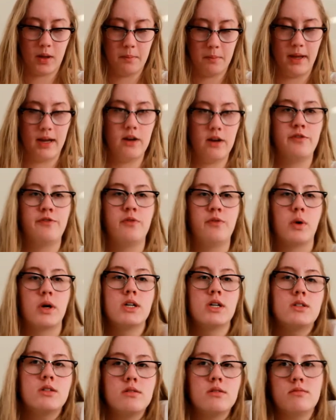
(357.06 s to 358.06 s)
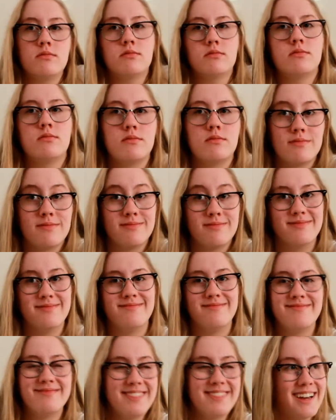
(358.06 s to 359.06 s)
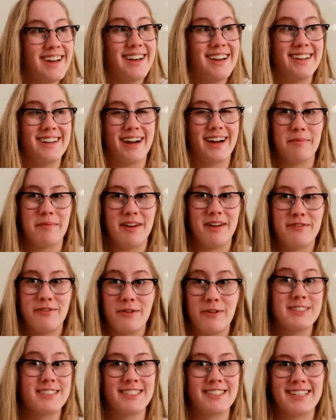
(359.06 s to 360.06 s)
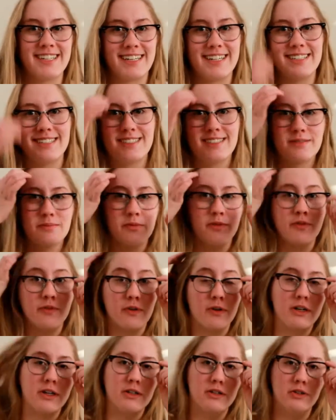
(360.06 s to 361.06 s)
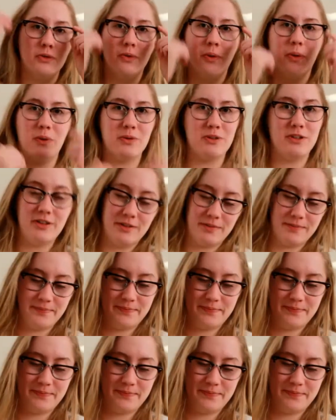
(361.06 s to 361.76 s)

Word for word: Made a fort. You gotta make forts, kids, before you're too old.